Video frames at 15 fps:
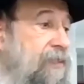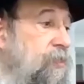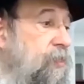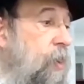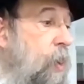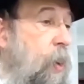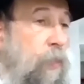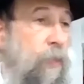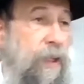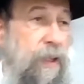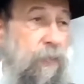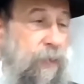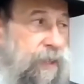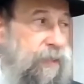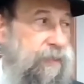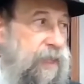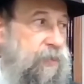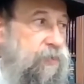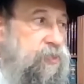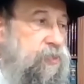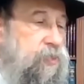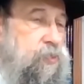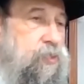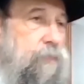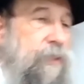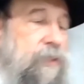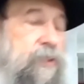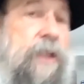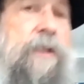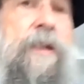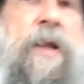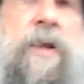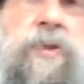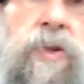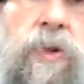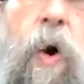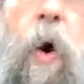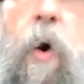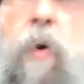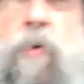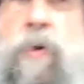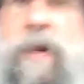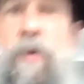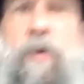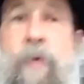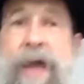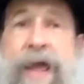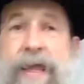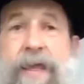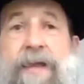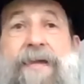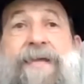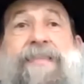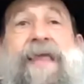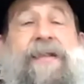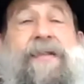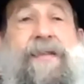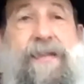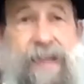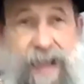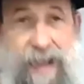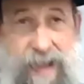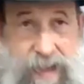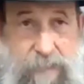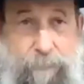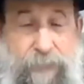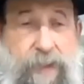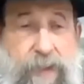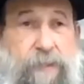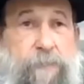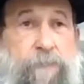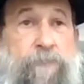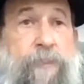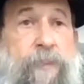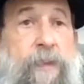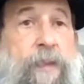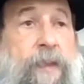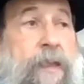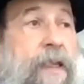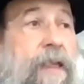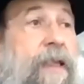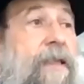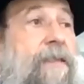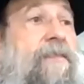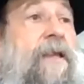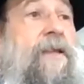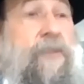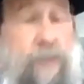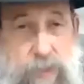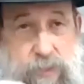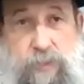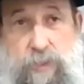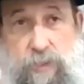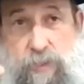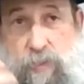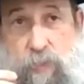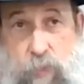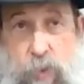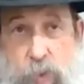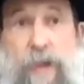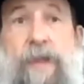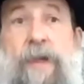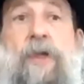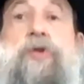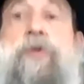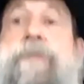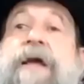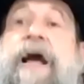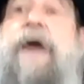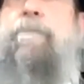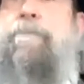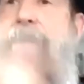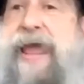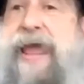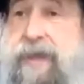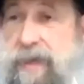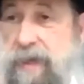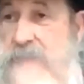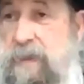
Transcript: So the only way, thank you so much. So the only way that the Klippa is to work, it should become back